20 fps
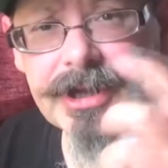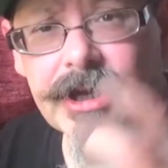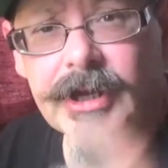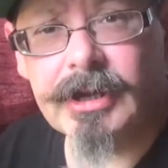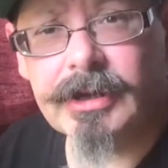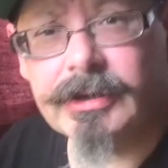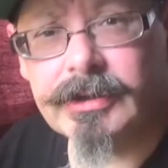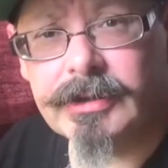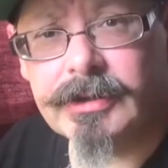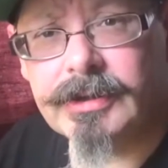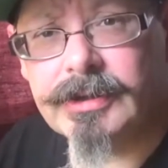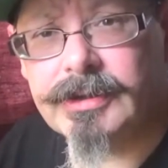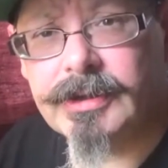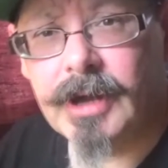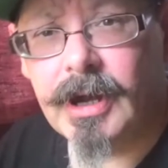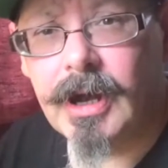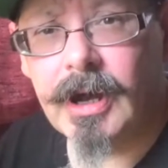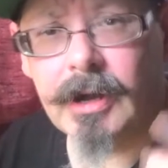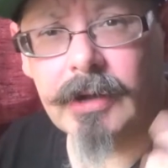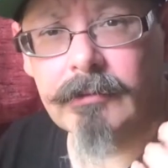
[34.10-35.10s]
and
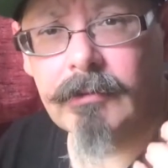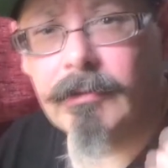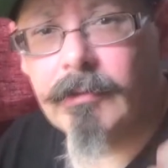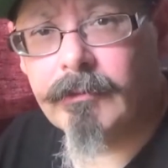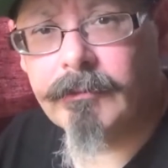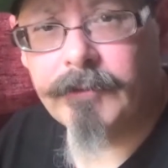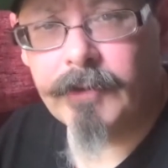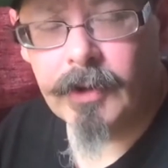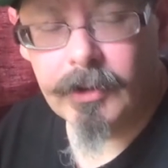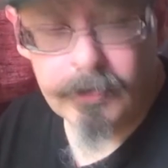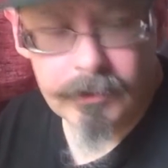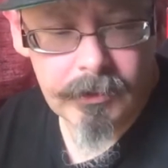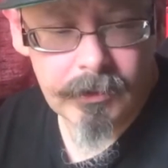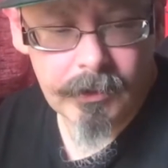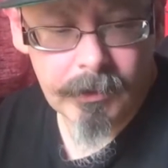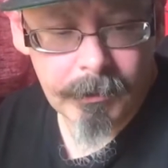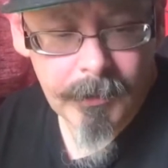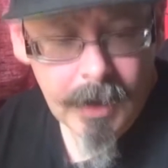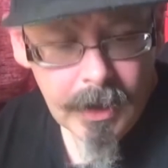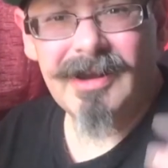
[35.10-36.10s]
uh, and review
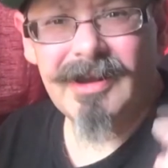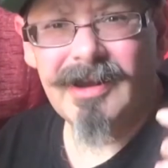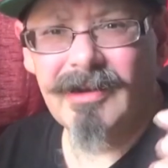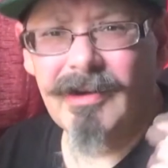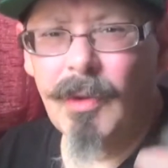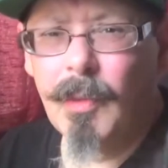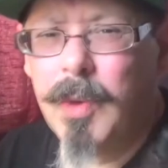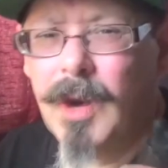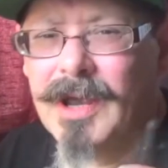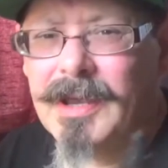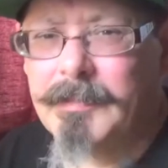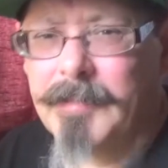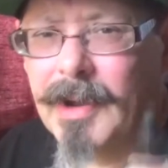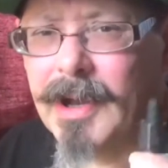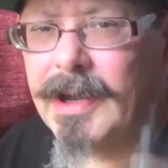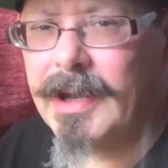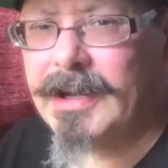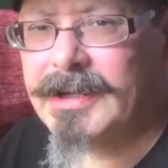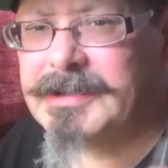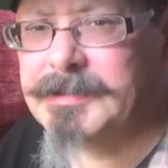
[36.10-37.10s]
them. They're a wee bit
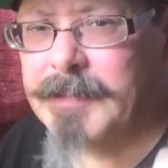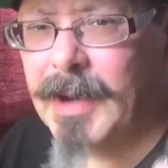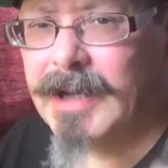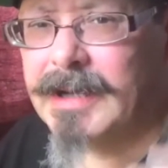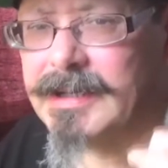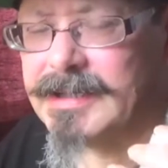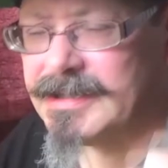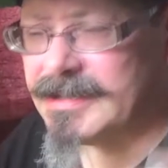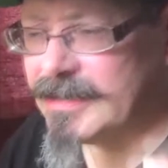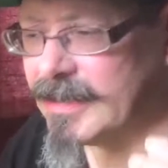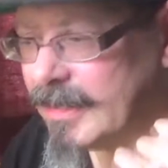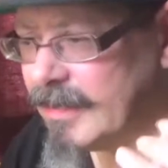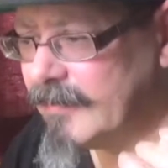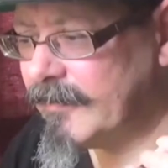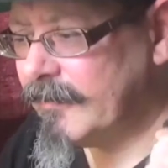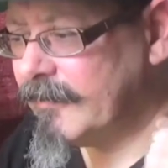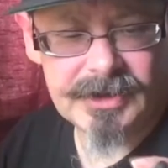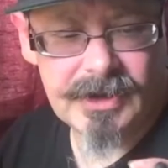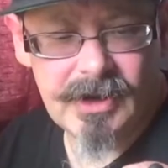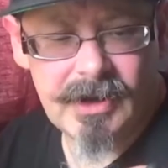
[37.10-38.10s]
expensive,
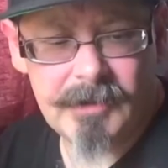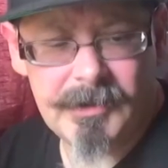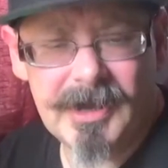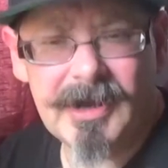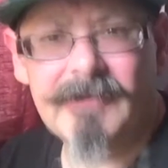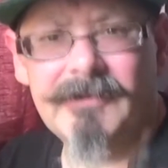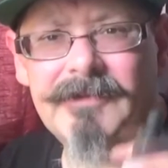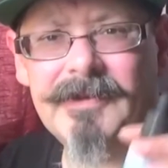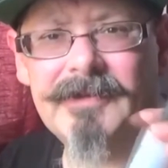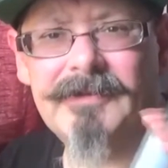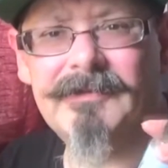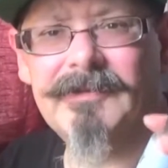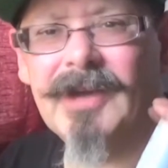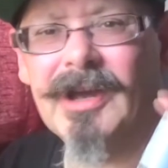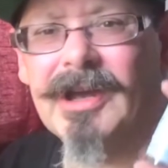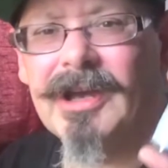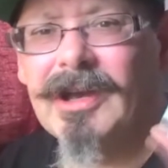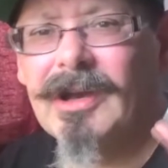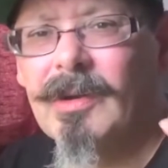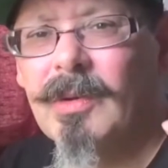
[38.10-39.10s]
uh, about
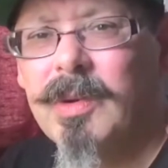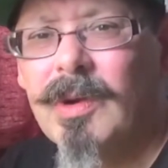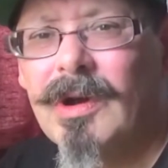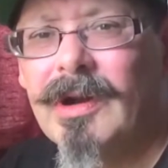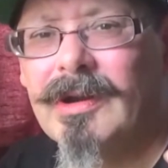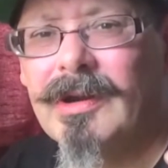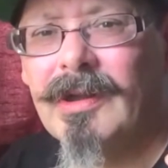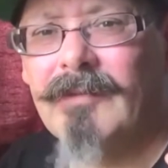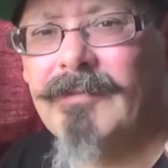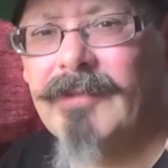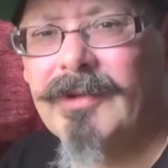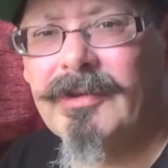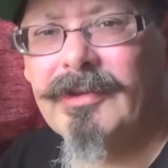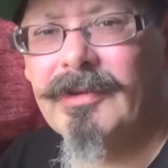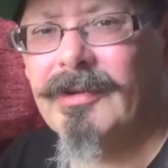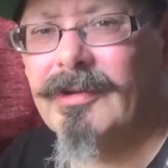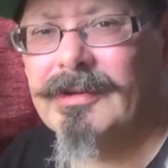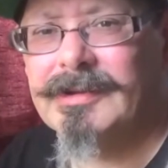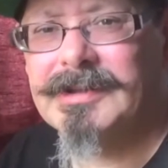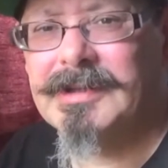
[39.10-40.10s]
15 quid for
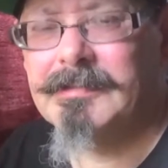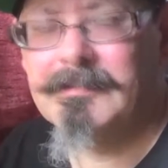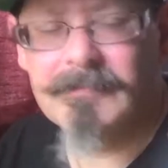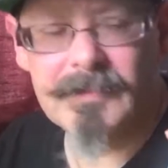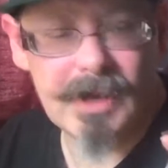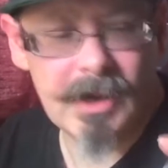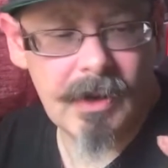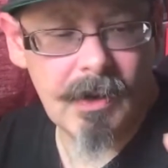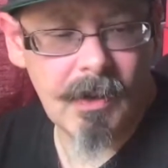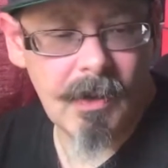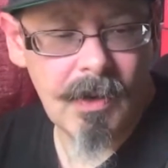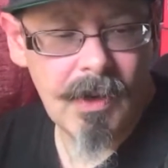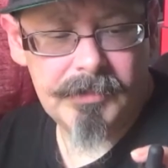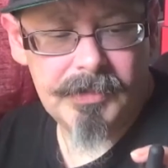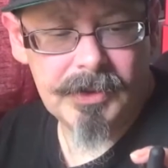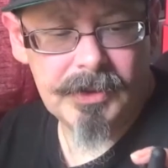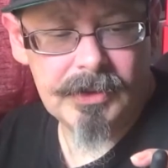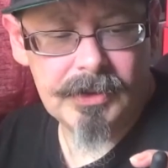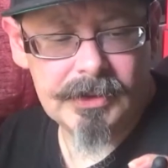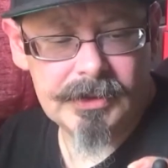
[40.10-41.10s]
30 mil,
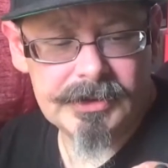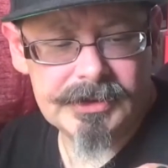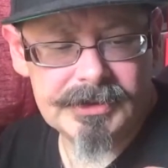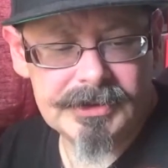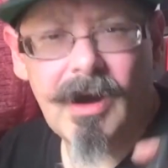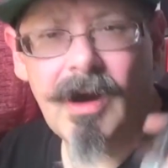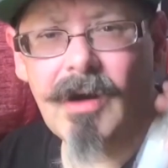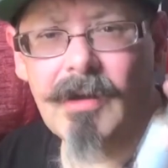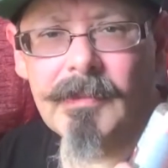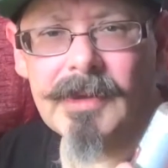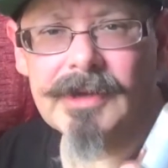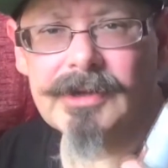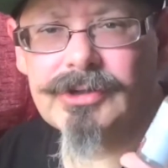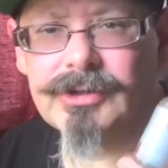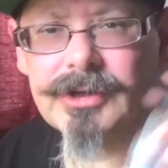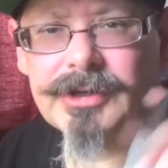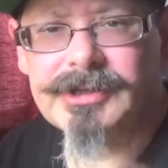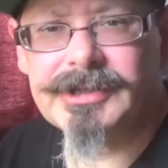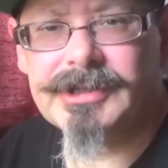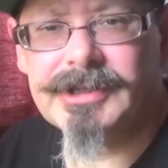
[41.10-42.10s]
but uh, I'm
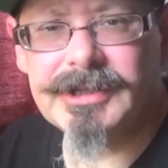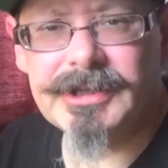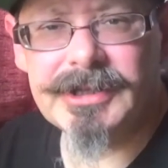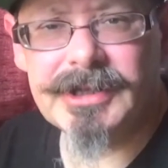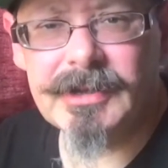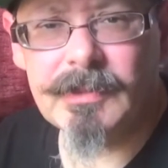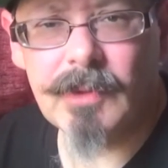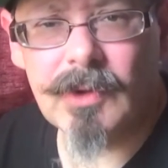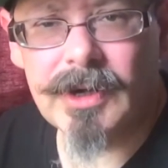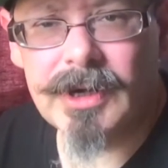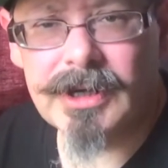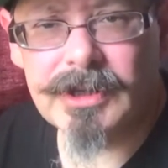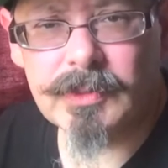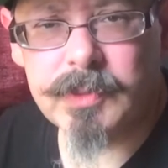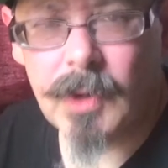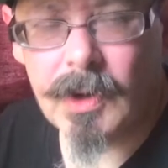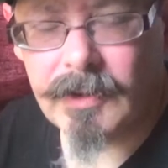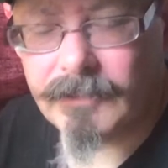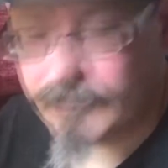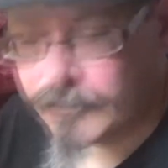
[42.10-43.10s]
interested to see what each
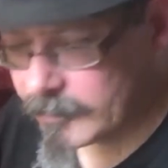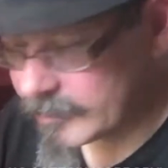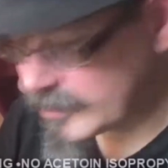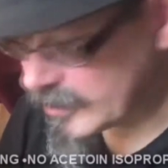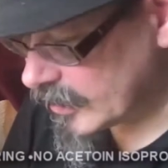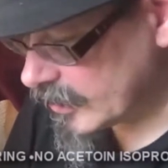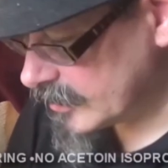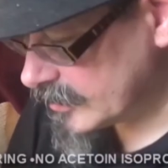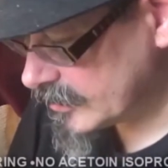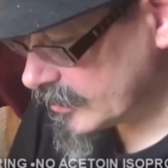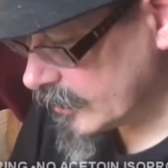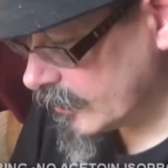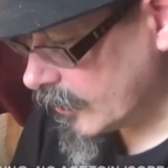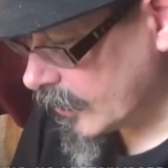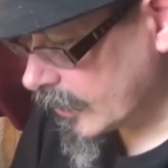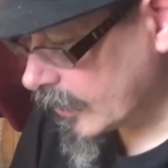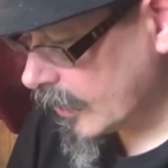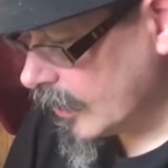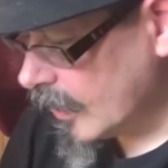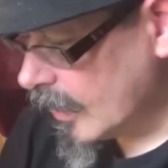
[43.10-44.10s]
one of them tastes
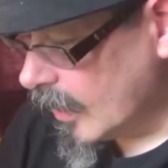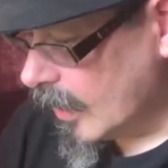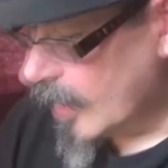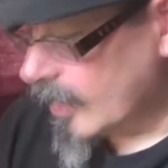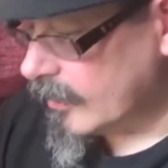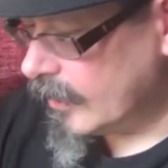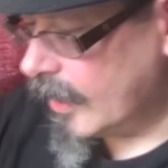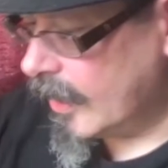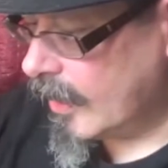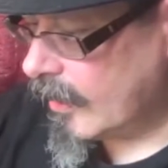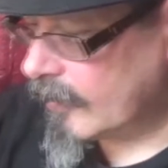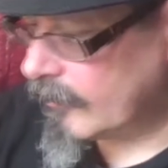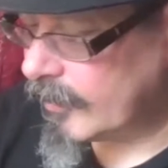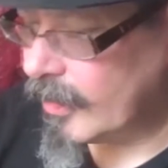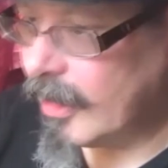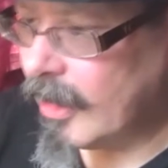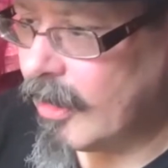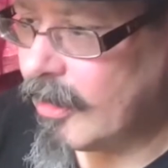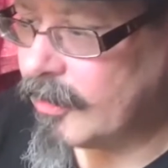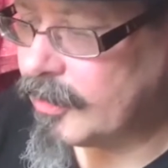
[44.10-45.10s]
like. Now,
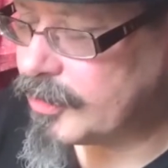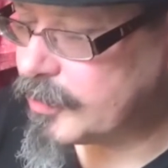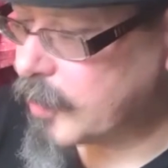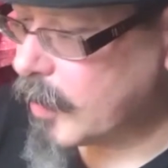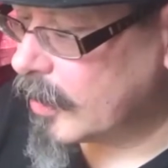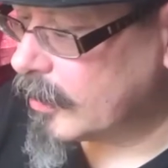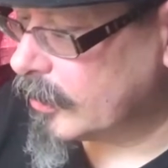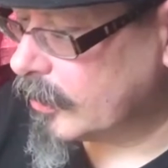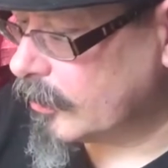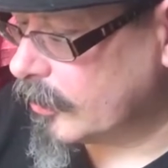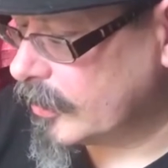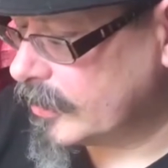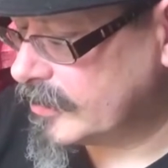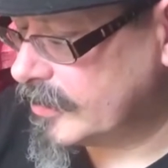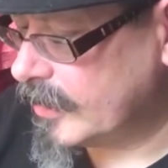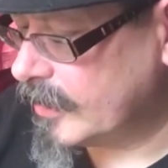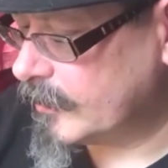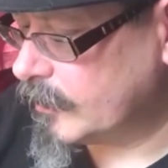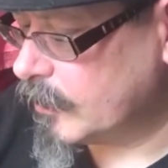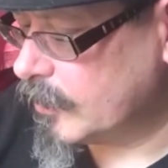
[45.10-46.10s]
the last one I
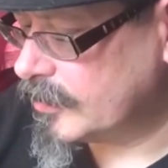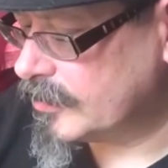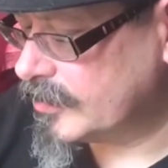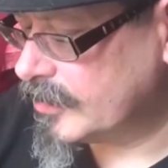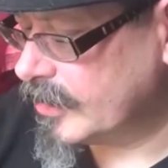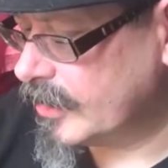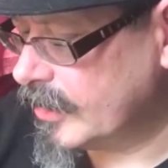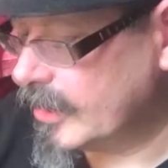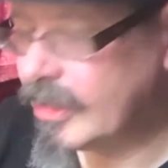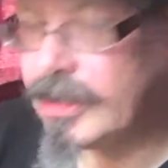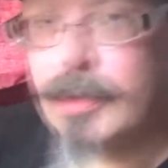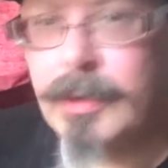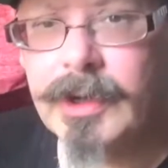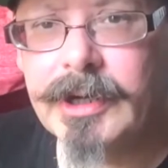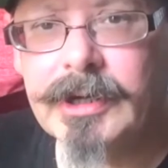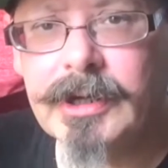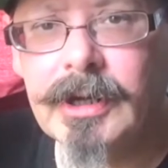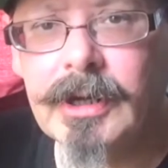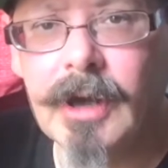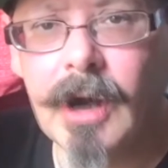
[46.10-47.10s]
did was the
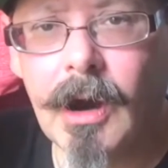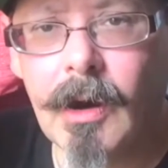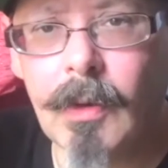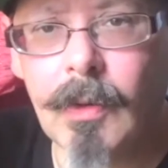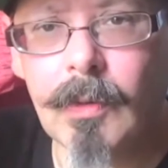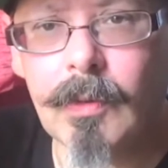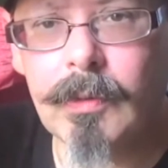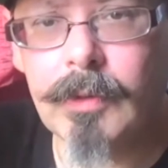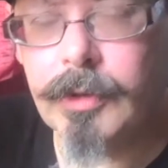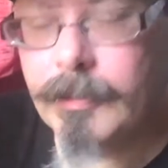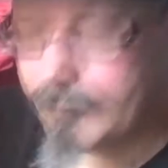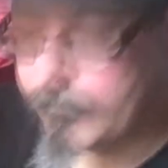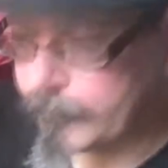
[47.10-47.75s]
liquid gold.